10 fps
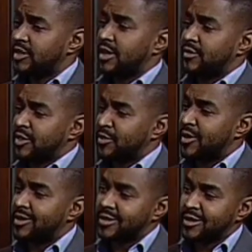set of
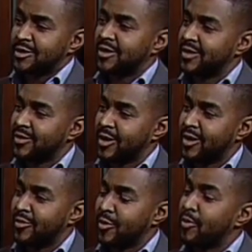experiences
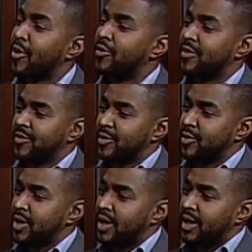from both of you.
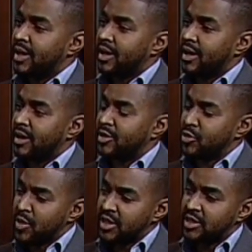
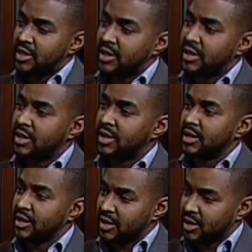You mentioned
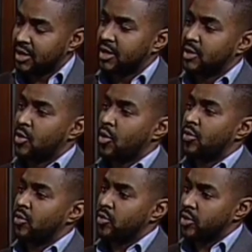going
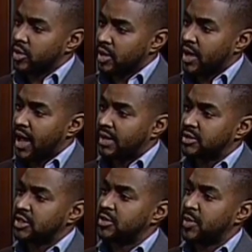through your college
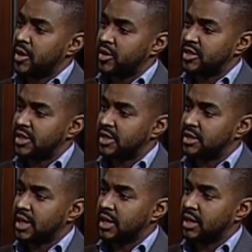
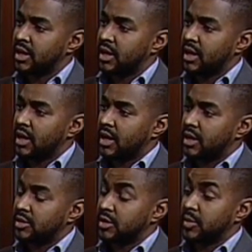experiences and
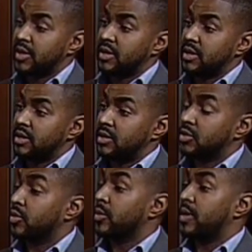some of the
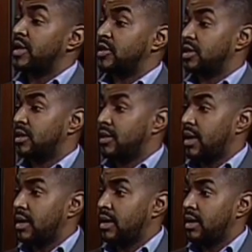discrimination
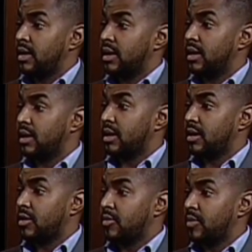that
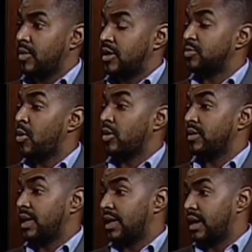is part of
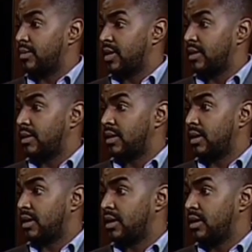the climate
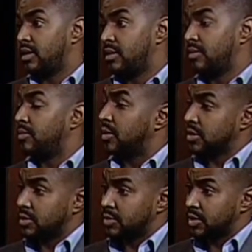in
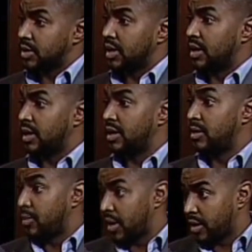Muslims in
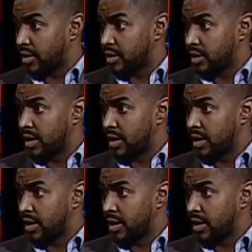America.